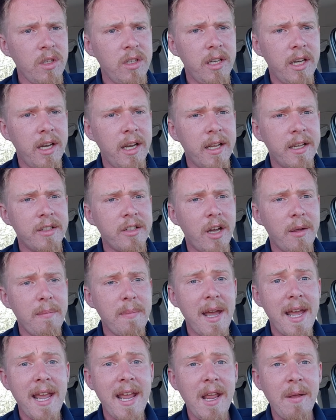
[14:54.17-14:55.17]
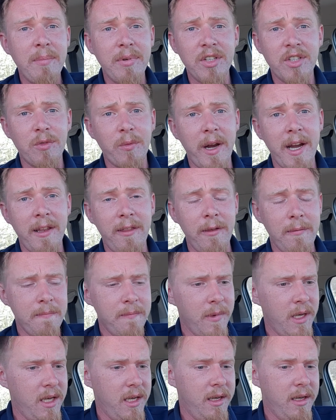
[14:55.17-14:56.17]
and I may persuade
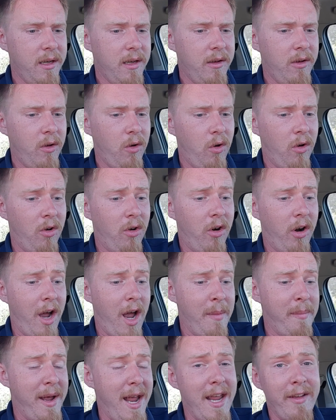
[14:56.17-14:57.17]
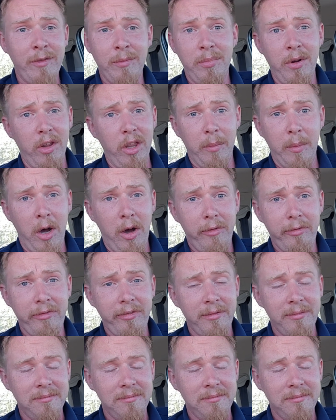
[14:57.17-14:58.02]
them. I may even put them off.